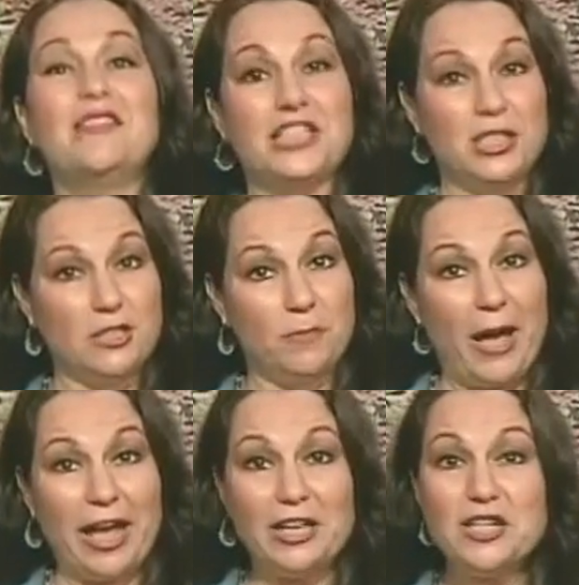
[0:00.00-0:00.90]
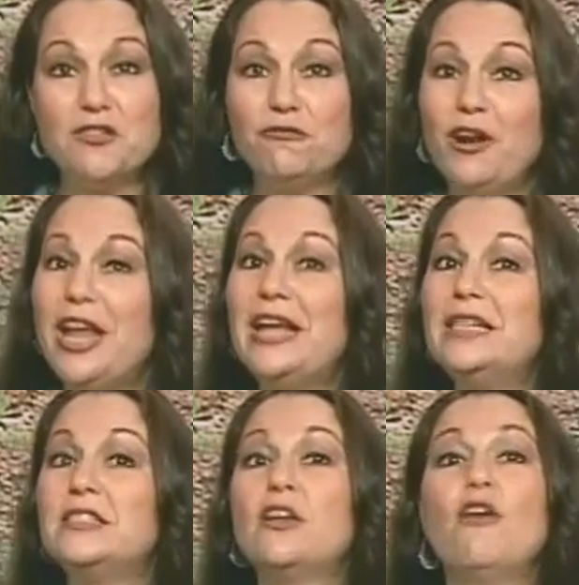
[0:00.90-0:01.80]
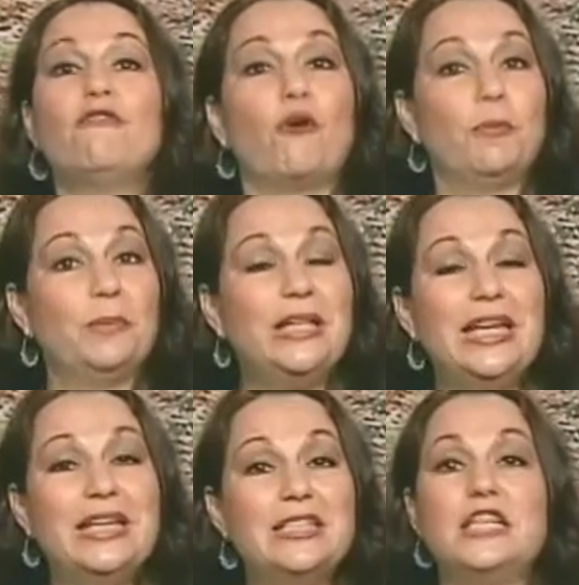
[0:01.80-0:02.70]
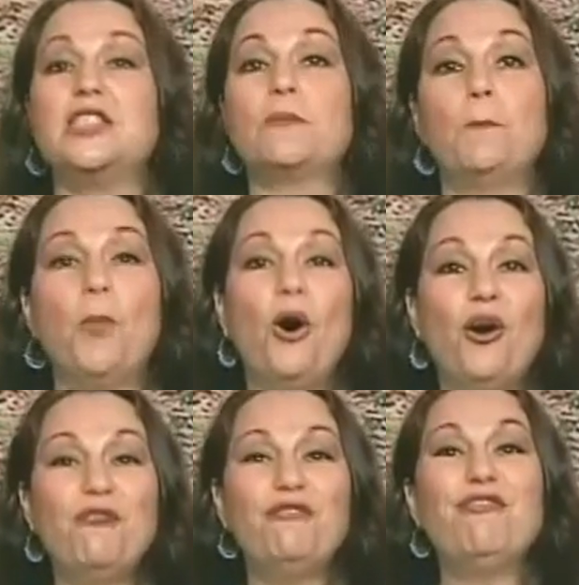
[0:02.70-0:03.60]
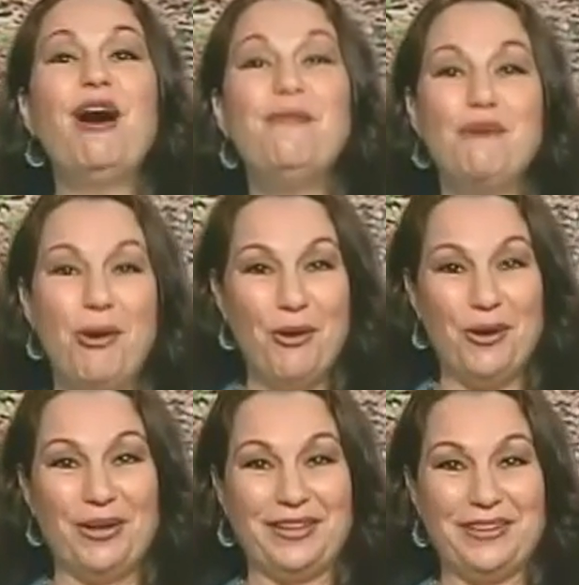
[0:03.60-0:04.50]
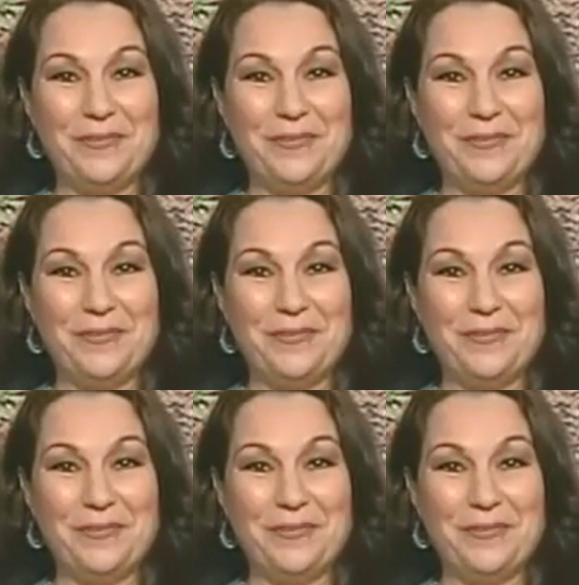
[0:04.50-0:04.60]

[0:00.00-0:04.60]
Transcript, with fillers: The Spanish phrase for please is por favor.